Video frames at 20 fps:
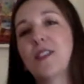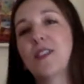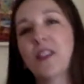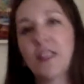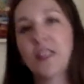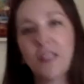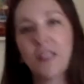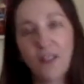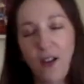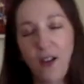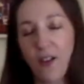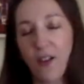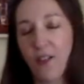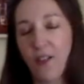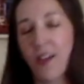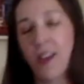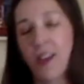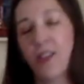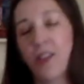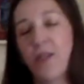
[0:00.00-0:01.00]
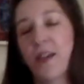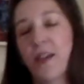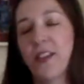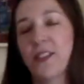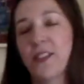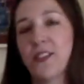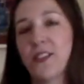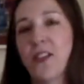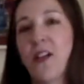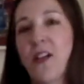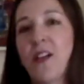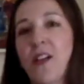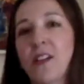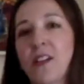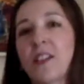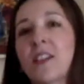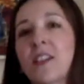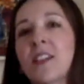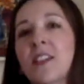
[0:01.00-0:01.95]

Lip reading: can already write a song.